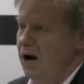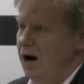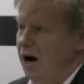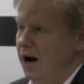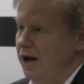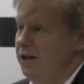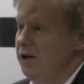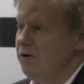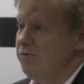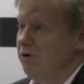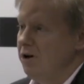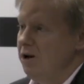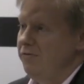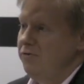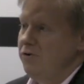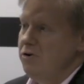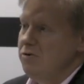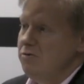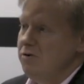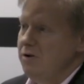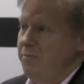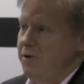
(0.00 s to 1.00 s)
I think quite a
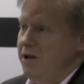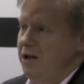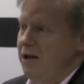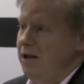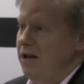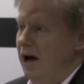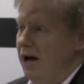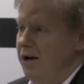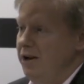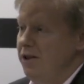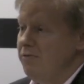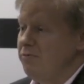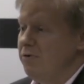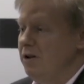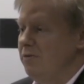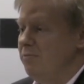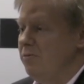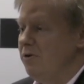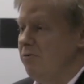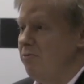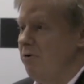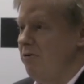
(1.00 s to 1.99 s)
few will be, and is one of
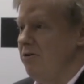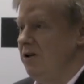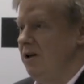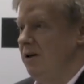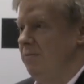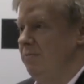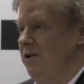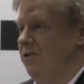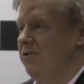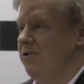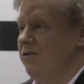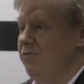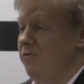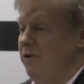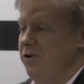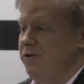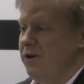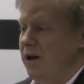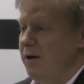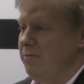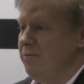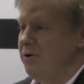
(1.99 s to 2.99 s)
the more worrying bits as far
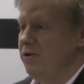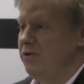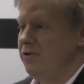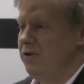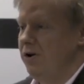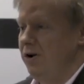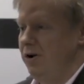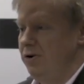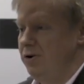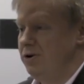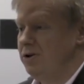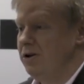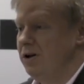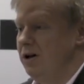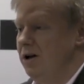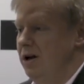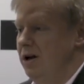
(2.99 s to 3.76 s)
as I'm concerned.